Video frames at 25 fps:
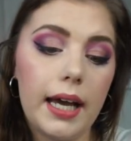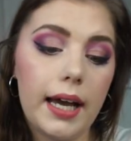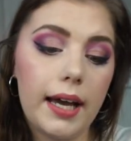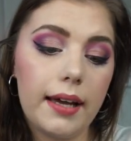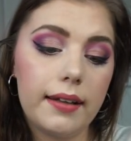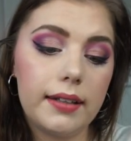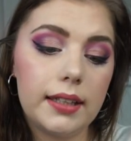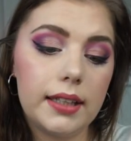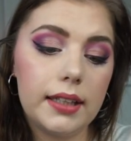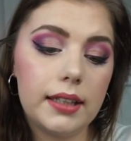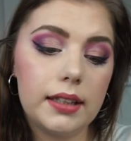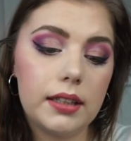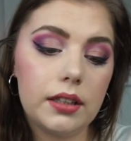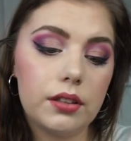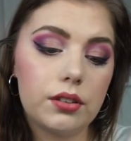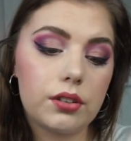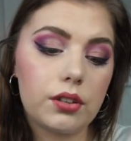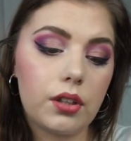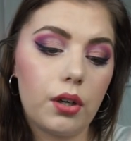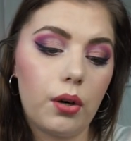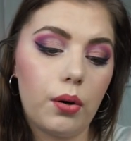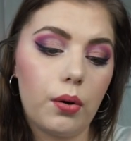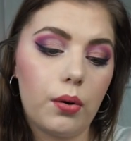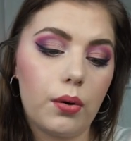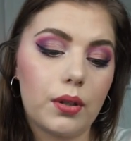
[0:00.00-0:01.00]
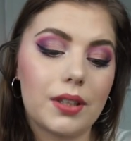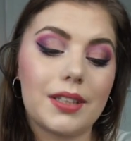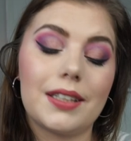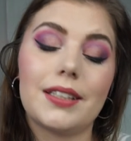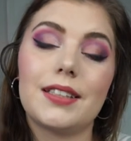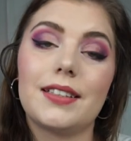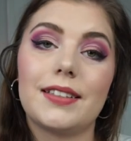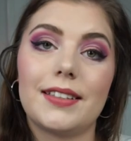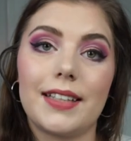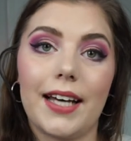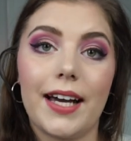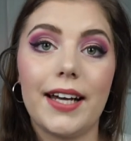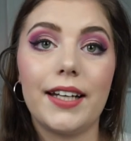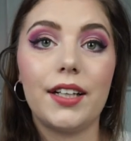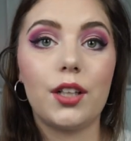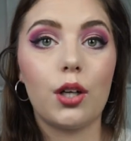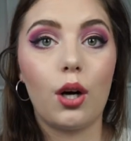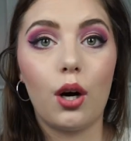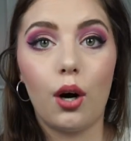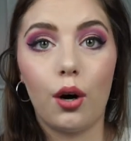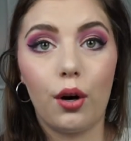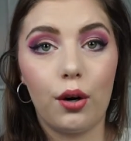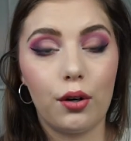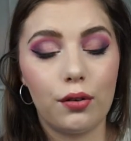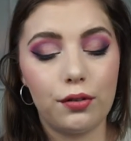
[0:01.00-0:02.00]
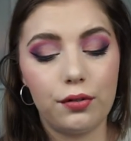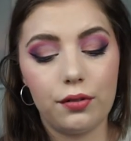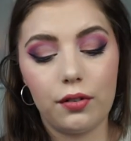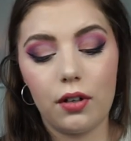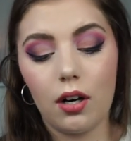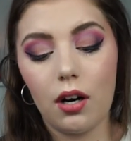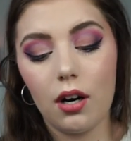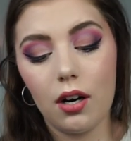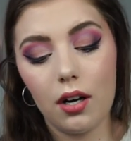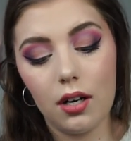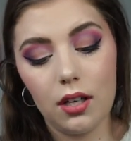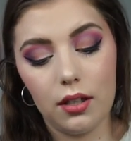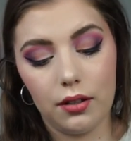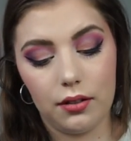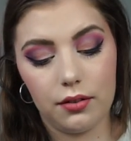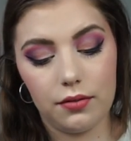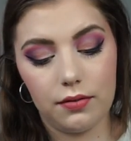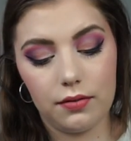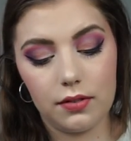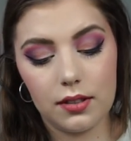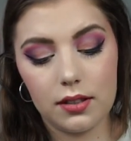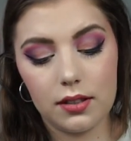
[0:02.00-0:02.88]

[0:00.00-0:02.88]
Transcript: And it is called Side of Olive.